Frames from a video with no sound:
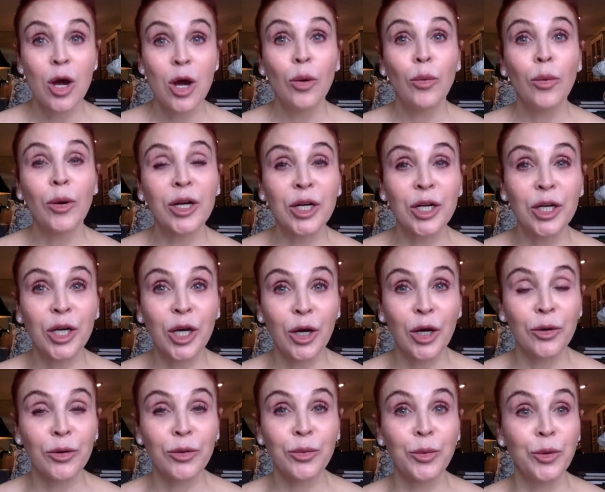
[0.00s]
We're going to go
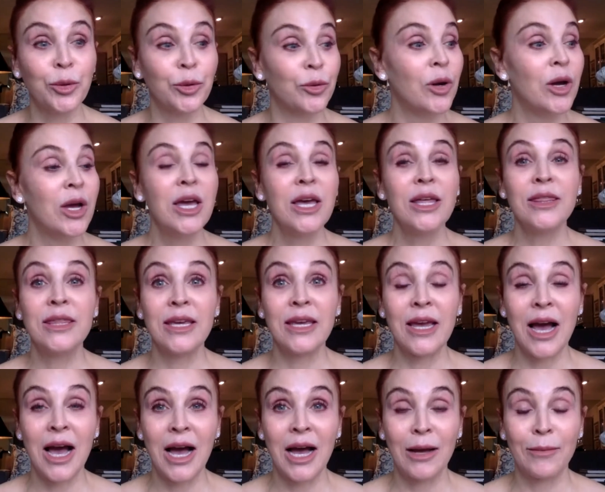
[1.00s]
through the
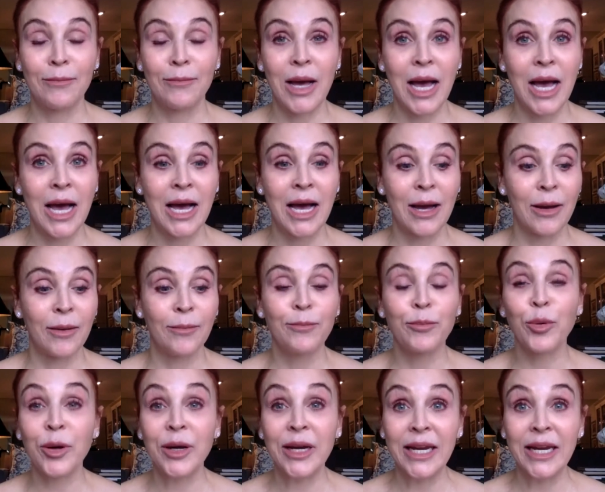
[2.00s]
pre